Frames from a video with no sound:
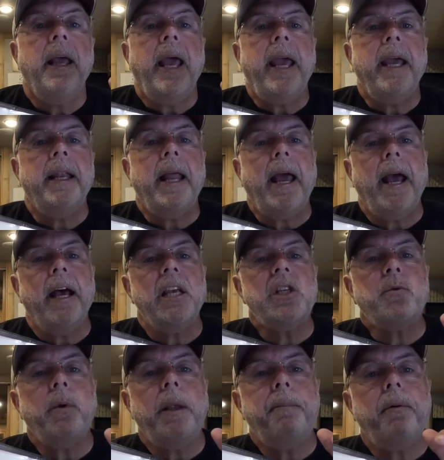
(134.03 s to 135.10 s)
And as
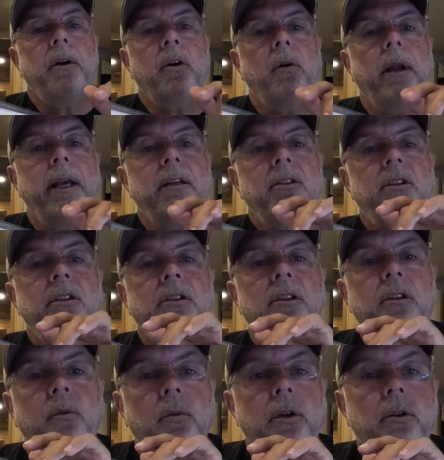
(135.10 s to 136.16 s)
we progress
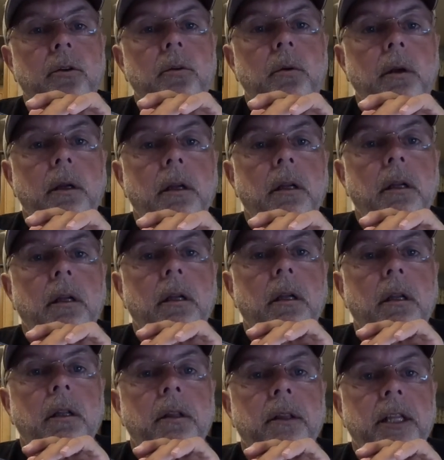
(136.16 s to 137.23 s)
through
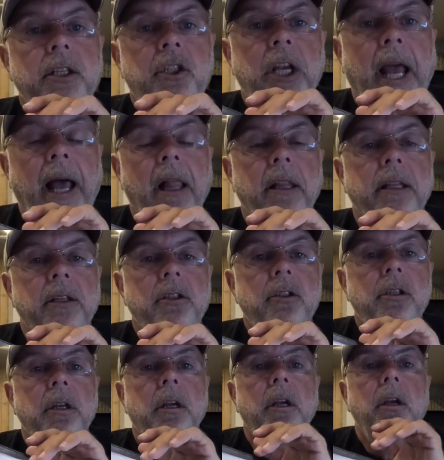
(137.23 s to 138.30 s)
the
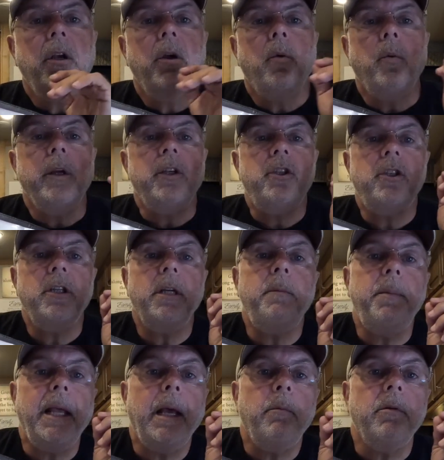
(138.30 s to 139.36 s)
challenge, we should
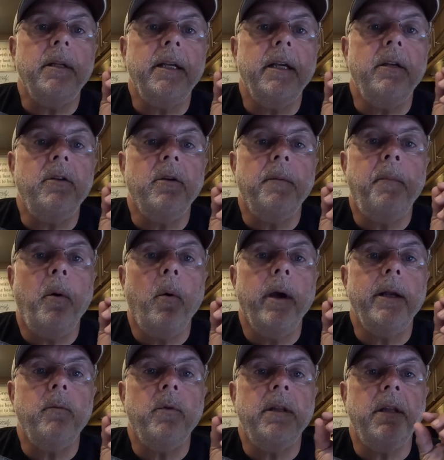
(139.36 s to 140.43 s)
be able to get to a
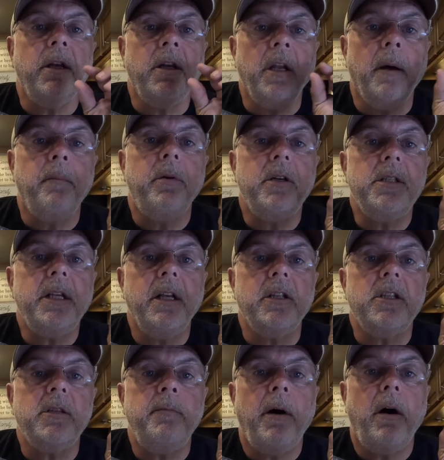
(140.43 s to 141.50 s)
point when the numbers get
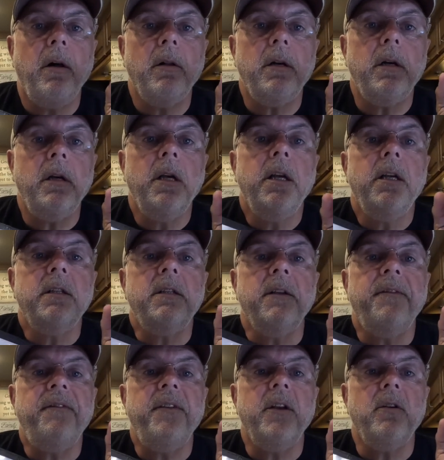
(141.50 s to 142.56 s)
smaller to
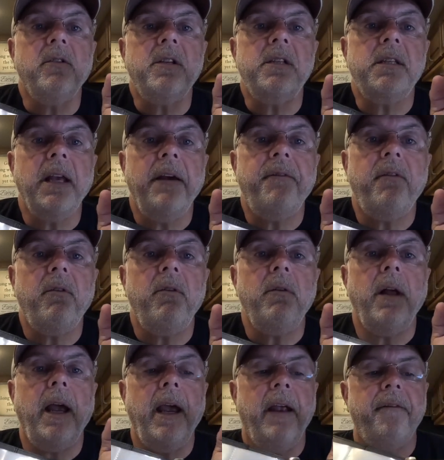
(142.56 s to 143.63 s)
fill
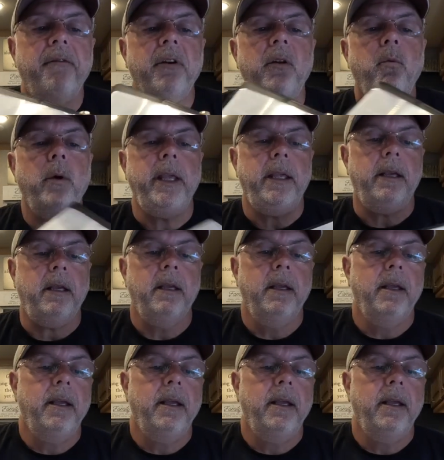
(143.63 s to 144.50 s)
several every week.